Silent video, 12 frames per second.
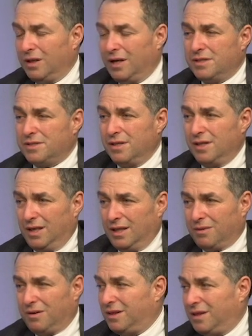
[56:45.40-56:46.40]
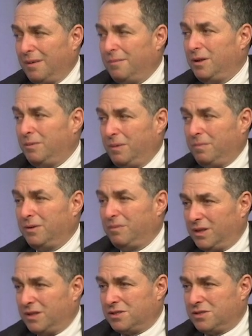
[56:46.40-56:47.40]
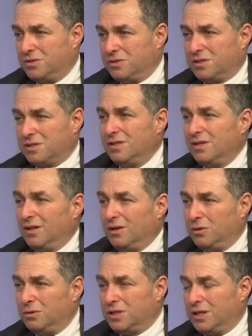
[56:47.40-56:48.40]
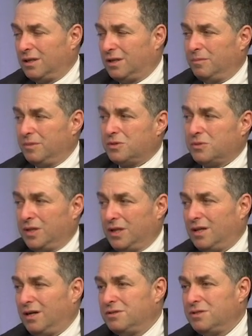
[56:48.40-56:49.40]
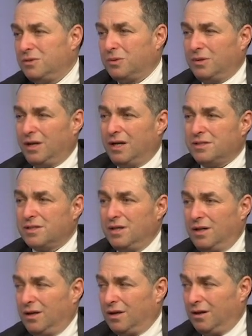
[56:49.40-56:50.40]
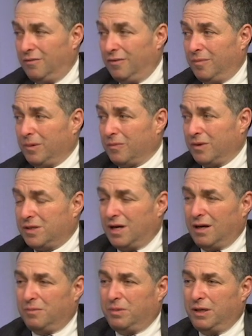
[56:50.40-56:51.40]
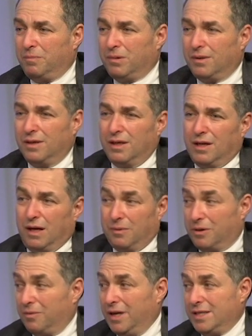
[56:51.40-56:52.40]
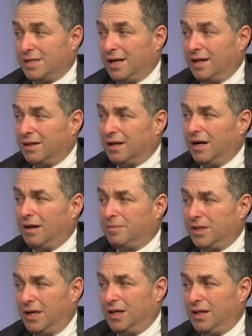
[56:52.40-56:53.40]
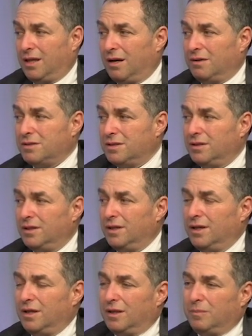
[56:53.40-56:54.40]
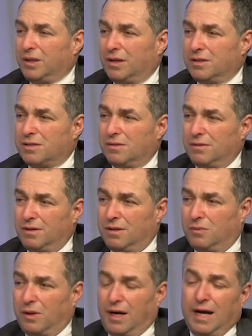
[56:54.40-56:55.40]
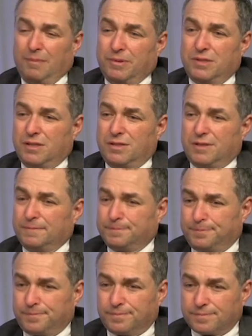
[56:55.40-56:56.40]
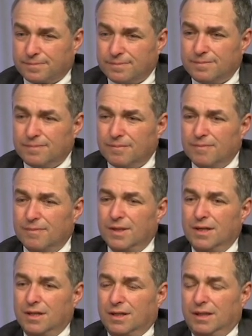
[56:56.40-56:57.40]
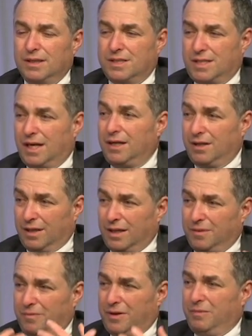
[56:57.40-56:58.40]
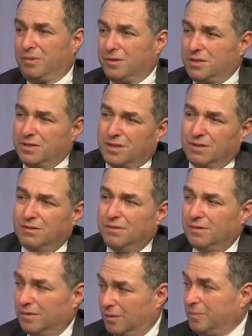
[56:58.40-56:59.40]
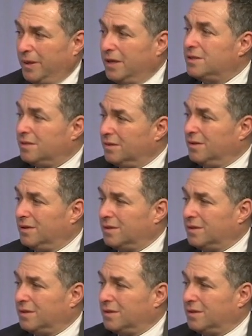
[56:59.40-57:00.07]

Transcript: less. There aren't that many people in Massachusetts whose income is $20,000 or less, even among retired people. I want to raise that cap to $80,000 because what happens is the state again reimburses or pays the